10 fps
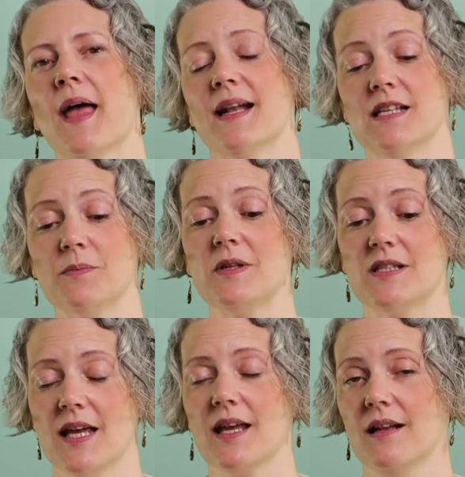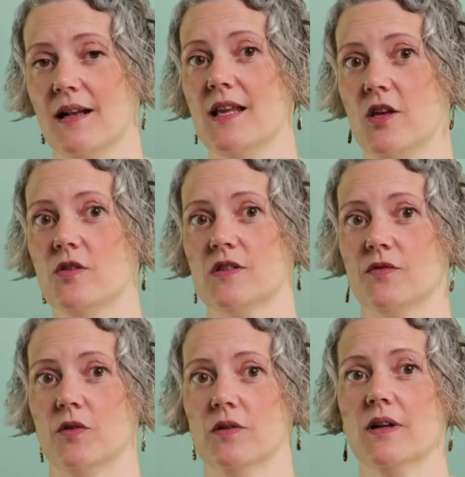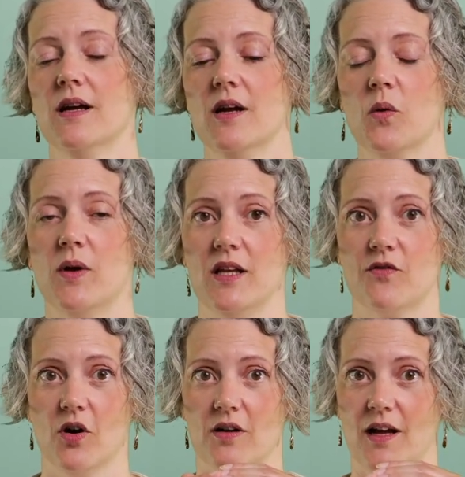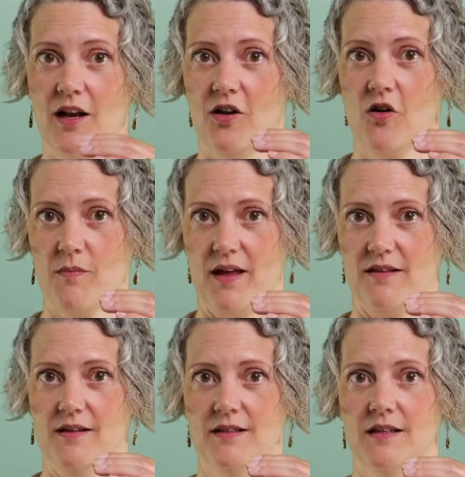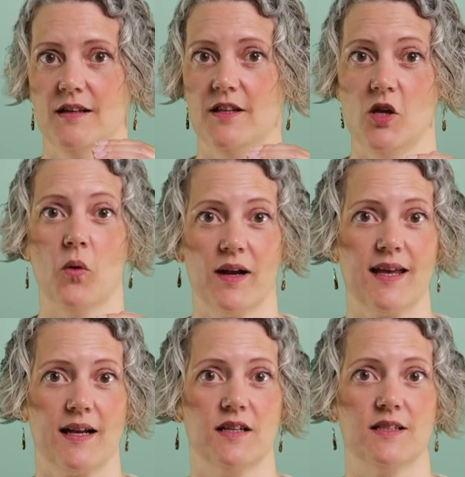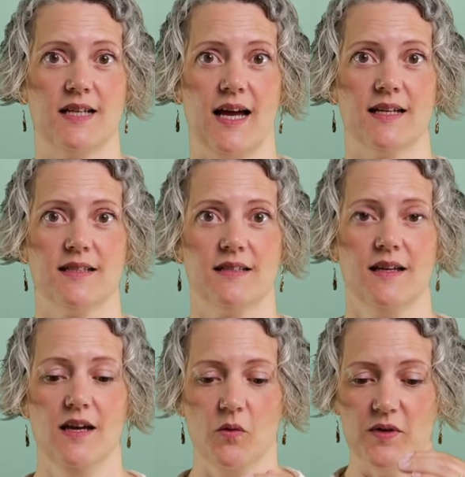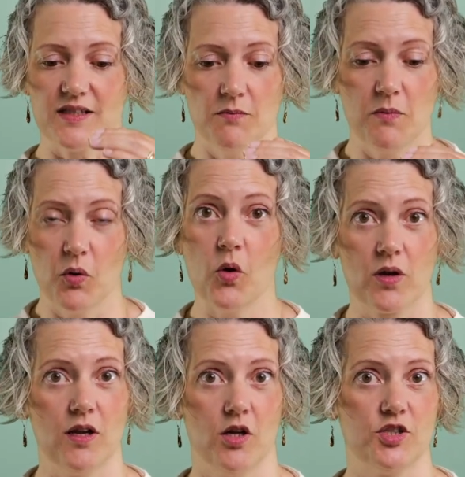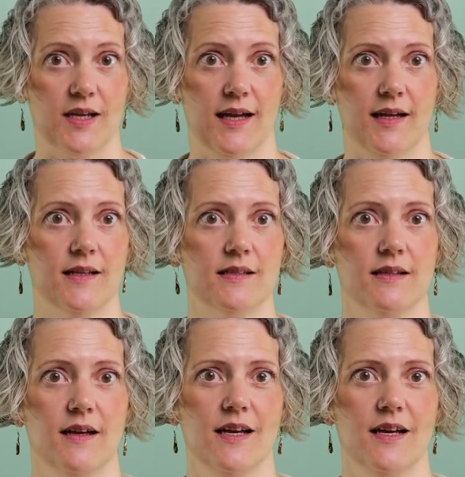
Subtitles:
And it's particularly useful when you've got a long method that you want to get under test with some important logic in it,